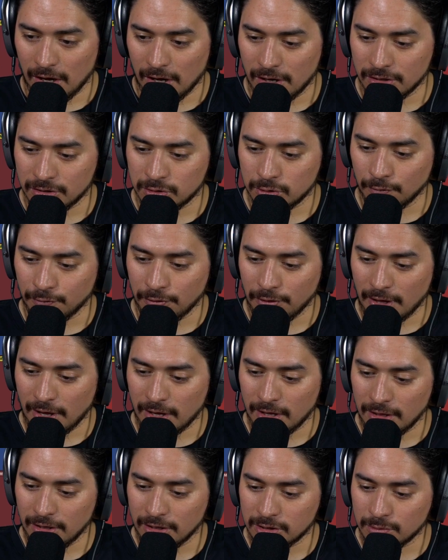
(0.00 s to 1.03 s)
So for
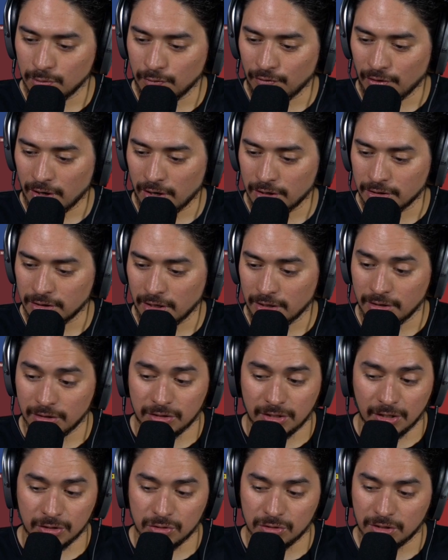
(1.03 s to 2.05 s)
that, let's move on and let's
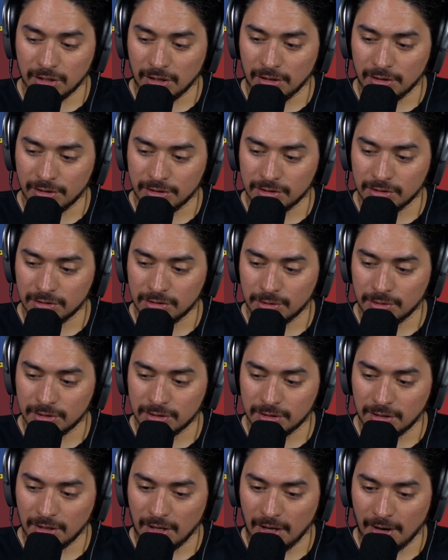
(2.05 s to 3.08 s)
actually take a listen to the
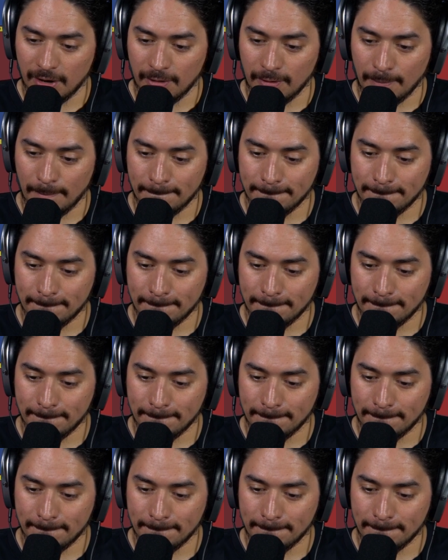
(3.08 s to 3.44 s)
snare.